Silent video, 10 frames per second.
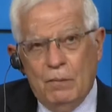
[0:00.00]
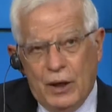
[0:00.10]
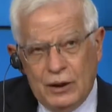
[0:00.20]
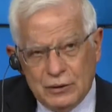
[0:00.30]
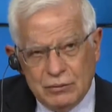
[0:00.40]

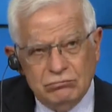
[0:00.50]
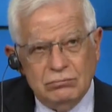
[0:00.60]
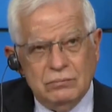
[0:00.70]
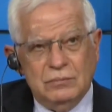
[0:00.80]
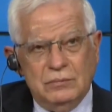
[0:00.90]
But
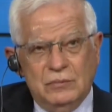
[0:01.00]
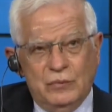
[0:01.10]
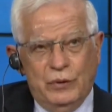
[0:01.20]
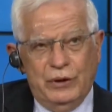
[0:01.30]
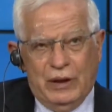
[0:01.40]

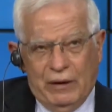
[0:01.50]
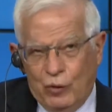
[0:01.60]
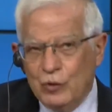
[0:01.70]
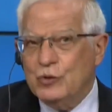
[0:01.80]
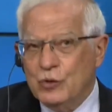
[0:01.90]
we
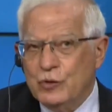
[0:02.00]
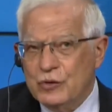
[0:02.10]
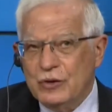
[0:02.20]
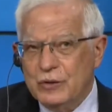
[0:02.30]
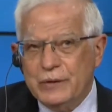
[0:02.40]
have also
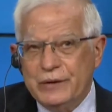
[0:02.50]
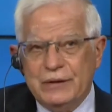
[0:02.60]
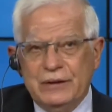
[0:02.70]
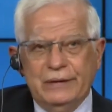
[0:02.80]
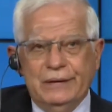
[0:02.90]

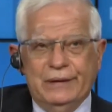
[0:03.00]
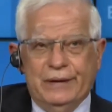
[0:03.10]
considered